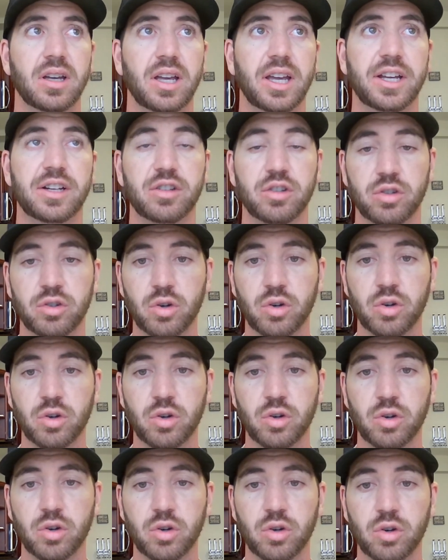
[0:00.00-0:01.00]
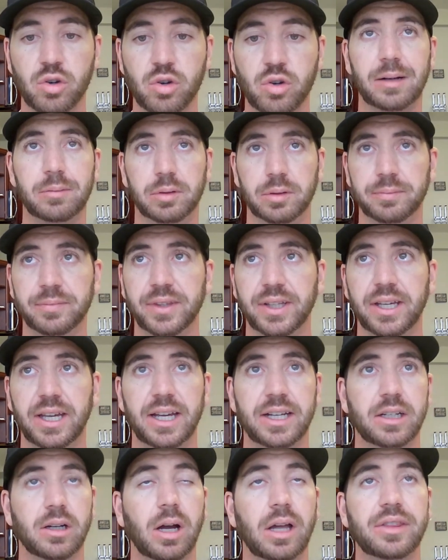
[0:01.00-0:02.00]
ignore the problem
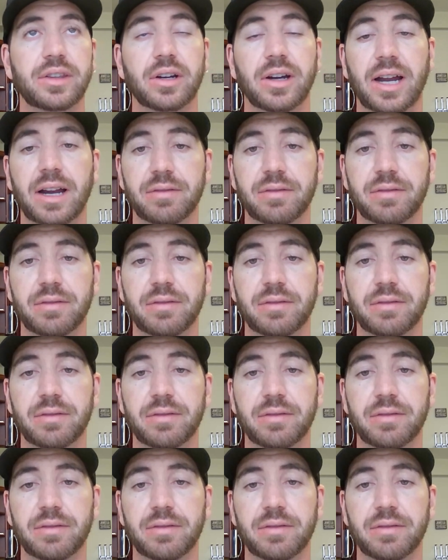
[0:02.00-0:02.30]
and go out there